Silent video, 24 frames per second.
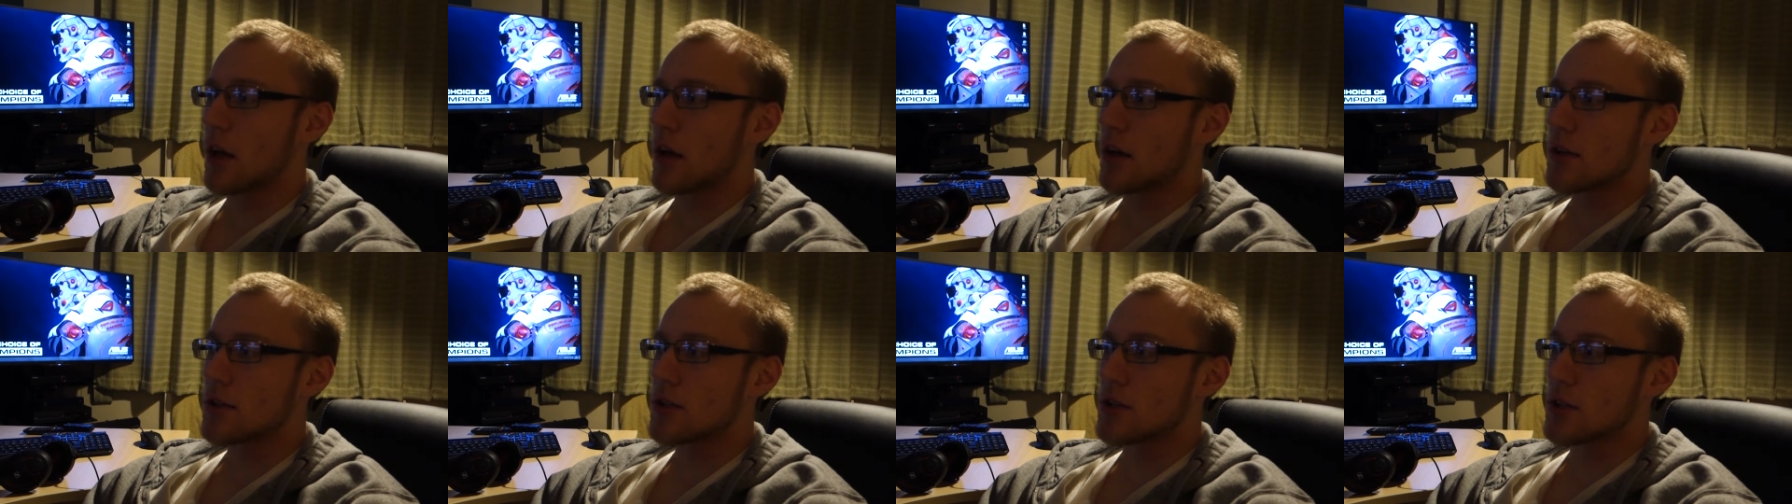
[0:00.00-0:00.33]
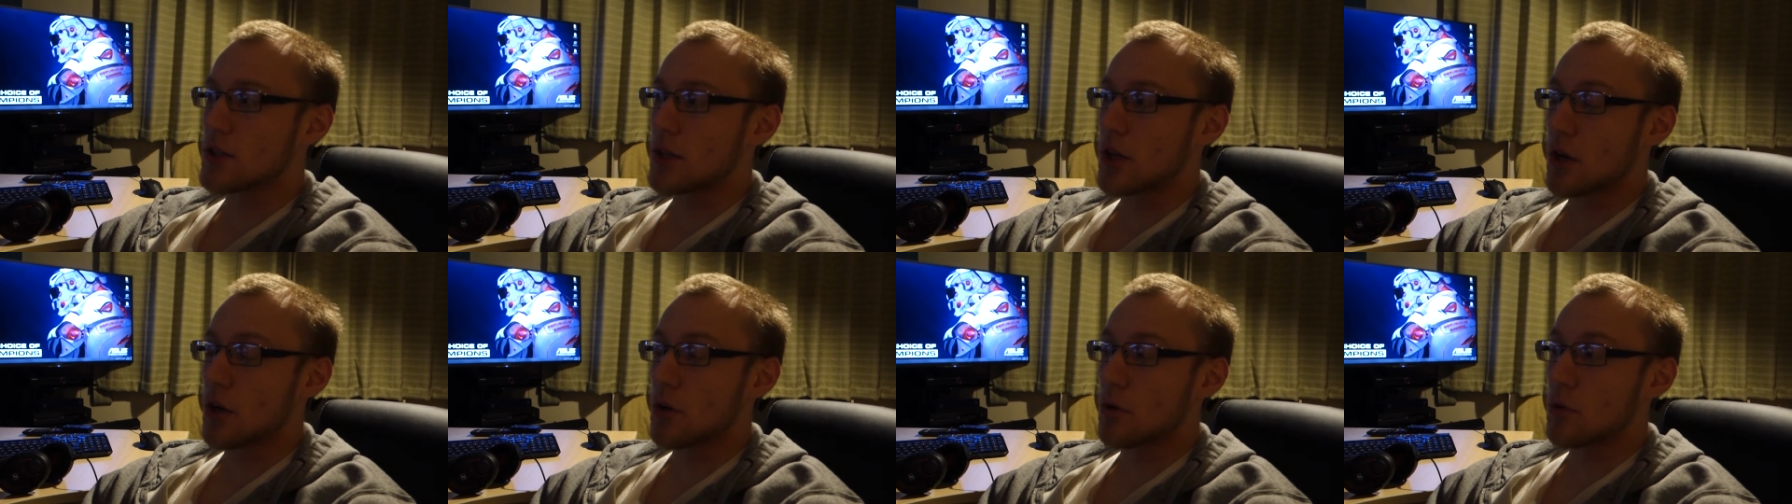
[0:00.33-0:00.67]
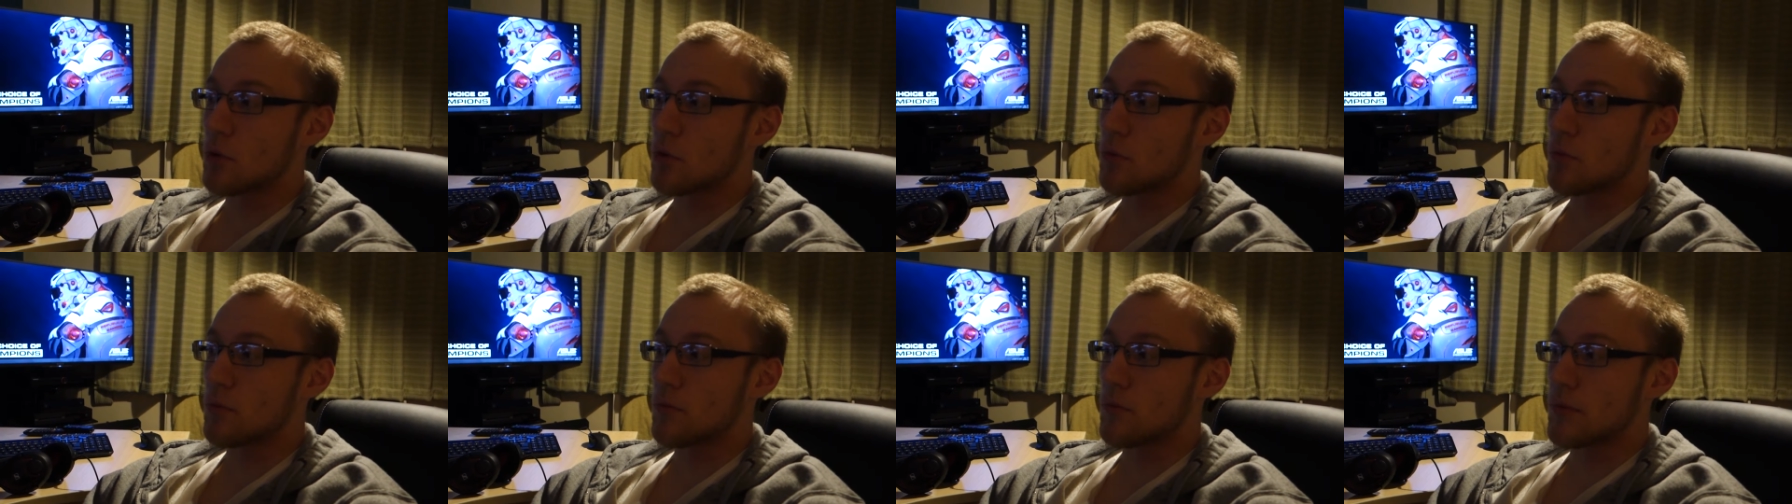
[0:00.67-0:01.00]

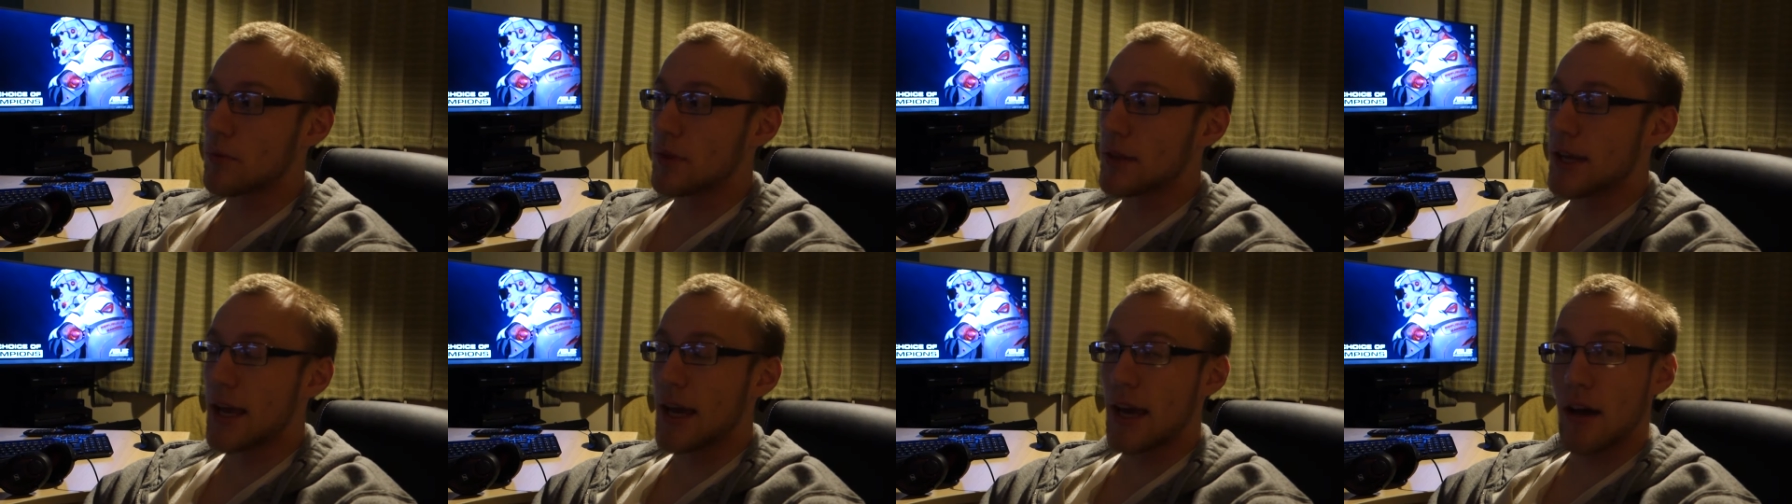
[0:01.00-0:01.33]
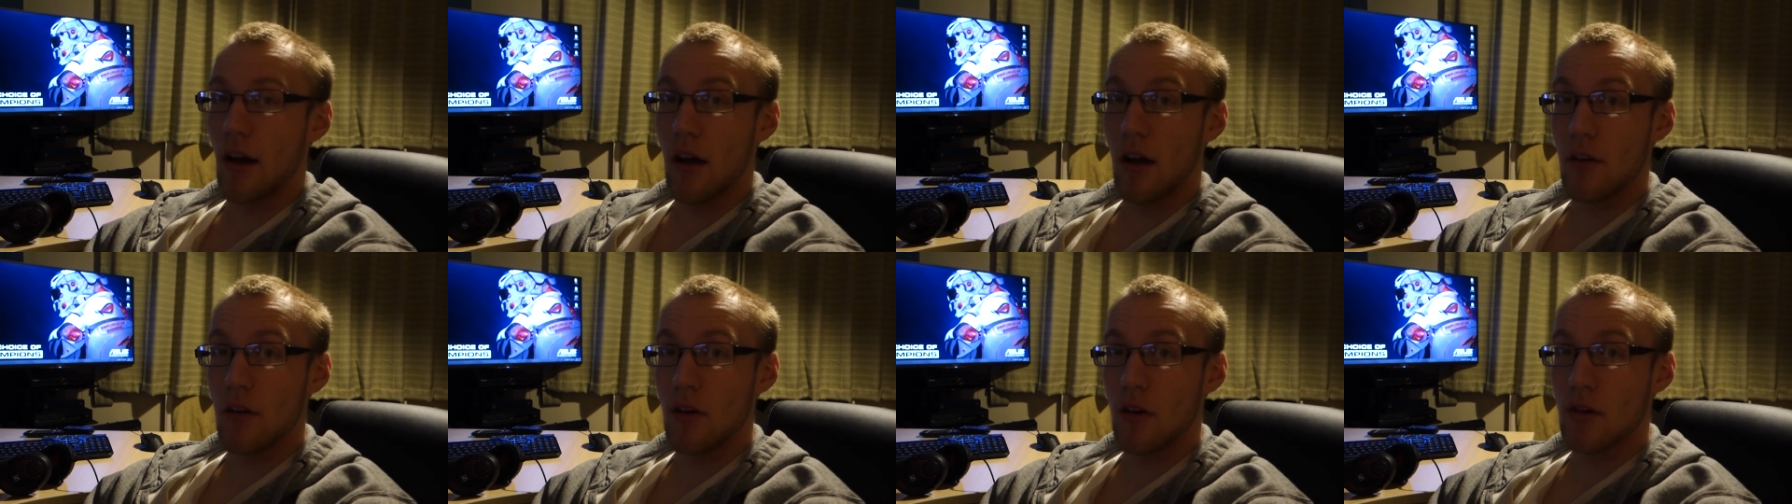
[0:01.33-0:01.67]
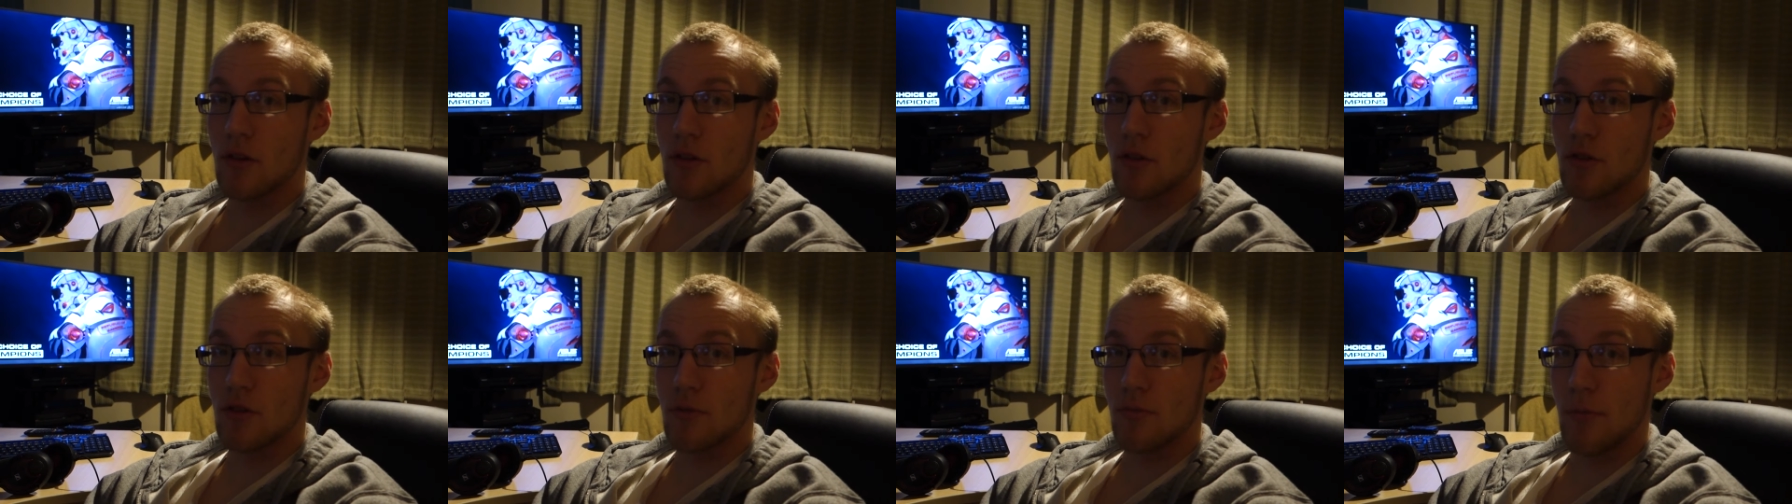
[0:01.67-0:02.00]
So, yeah, I gotta
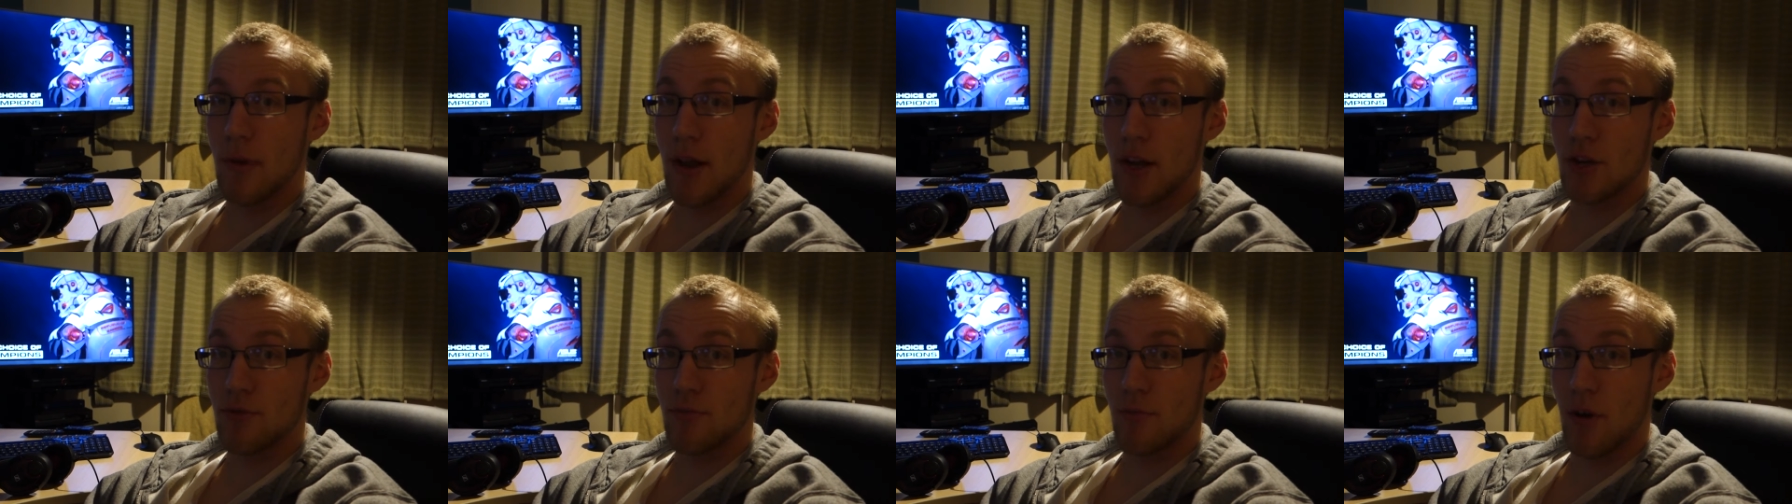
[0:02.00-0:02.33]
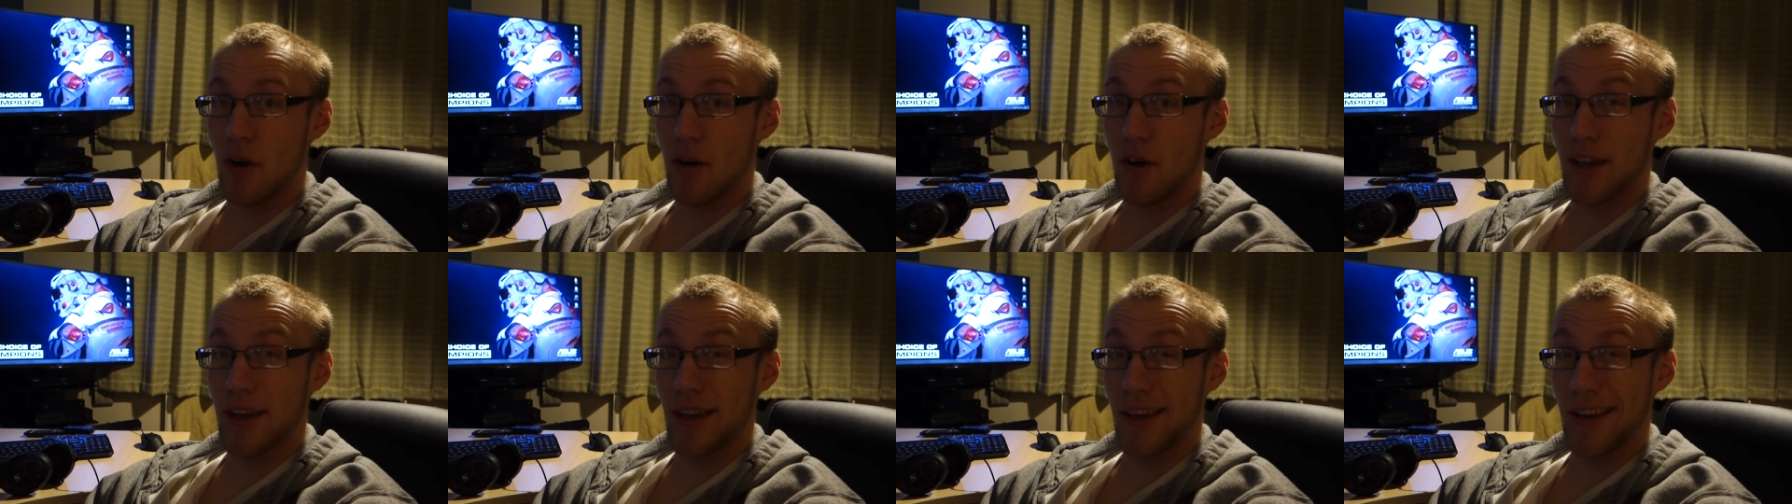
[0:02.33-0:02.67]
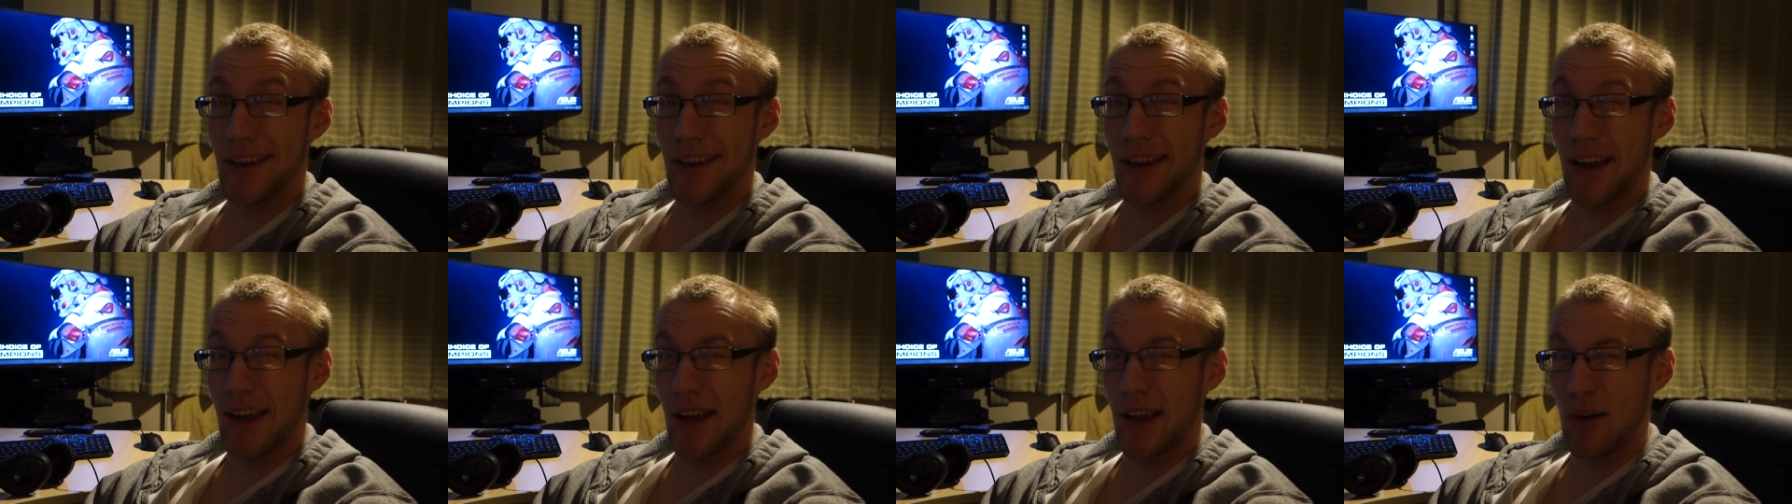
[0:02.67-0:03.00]
do some
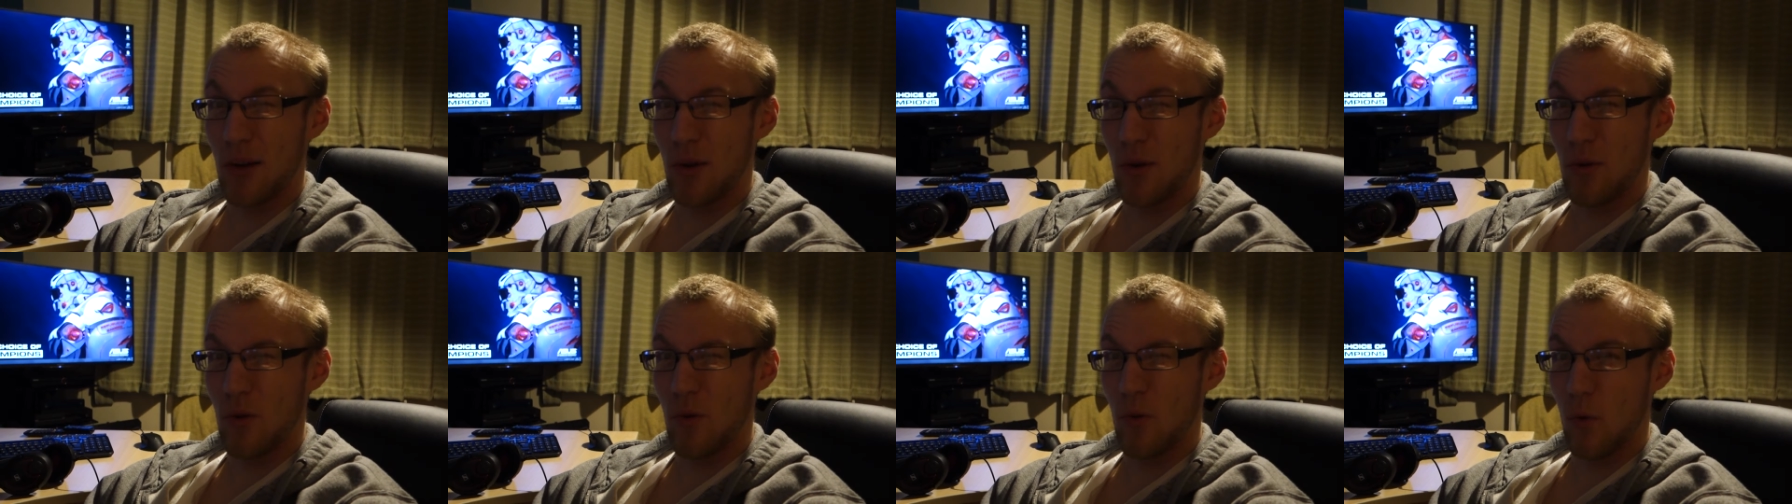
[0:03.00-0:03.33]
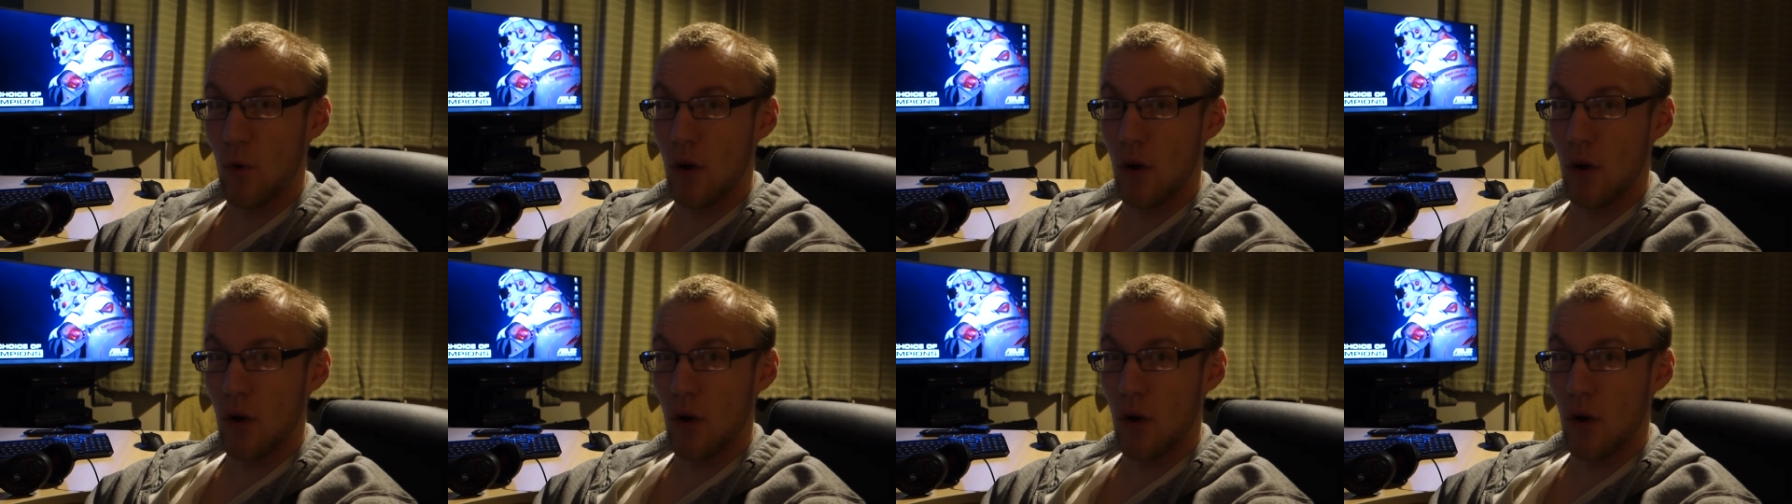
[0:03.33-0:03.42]
benchmarking now.